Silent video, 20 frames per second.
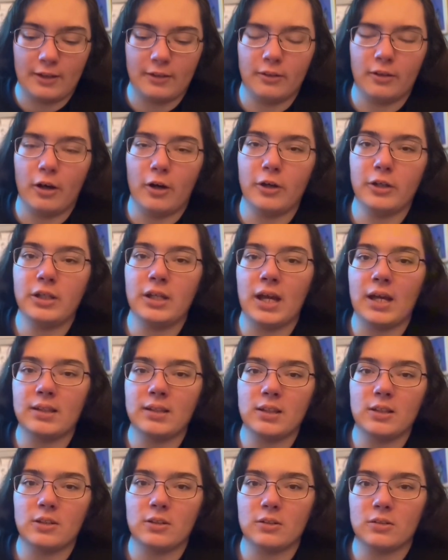all you have
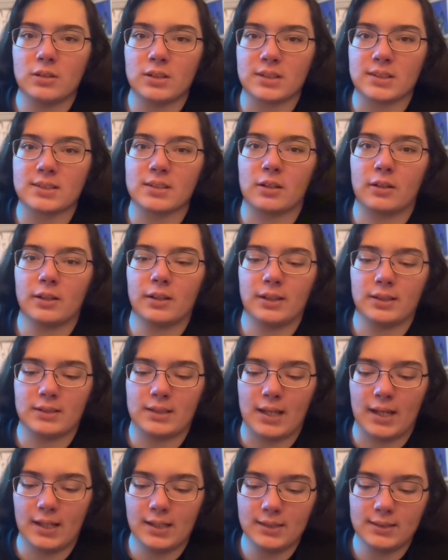to do to start a
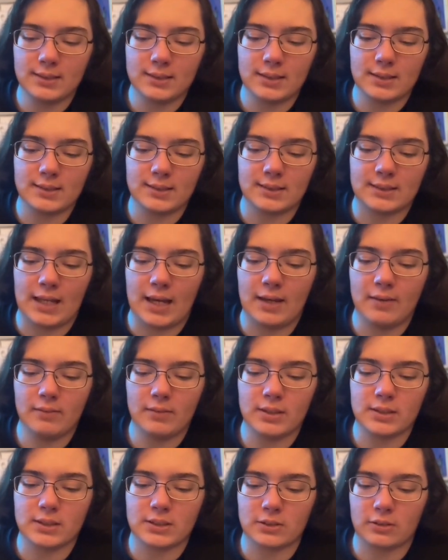text is tap
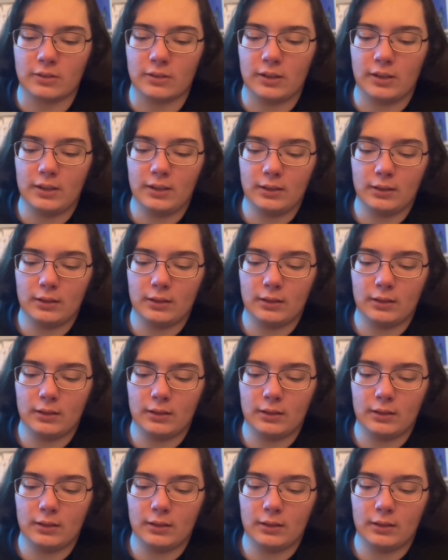the screen.